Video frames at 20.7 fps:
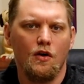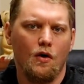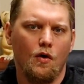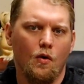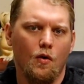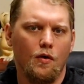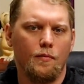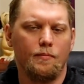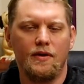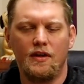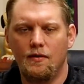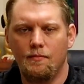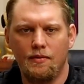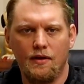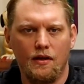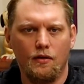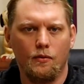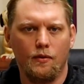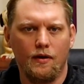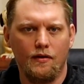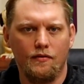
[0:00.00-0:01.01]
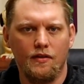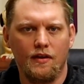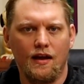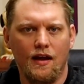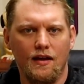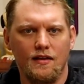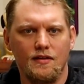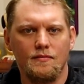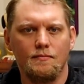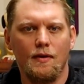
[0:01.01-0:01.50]
or B2B, or whatever the
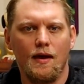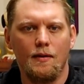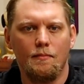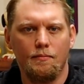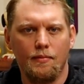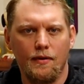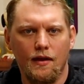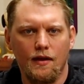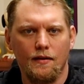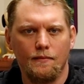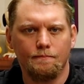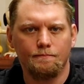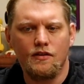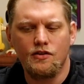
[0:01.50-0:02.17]
case may be.